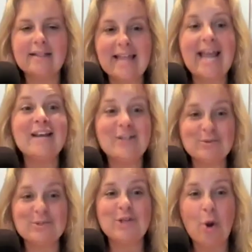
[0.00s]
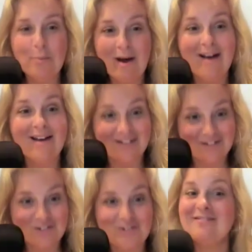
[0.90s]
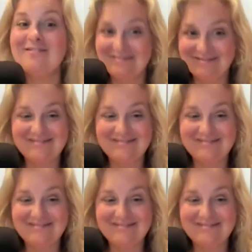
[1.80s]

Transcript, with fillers: It will Thank help them create so their. Oh my God.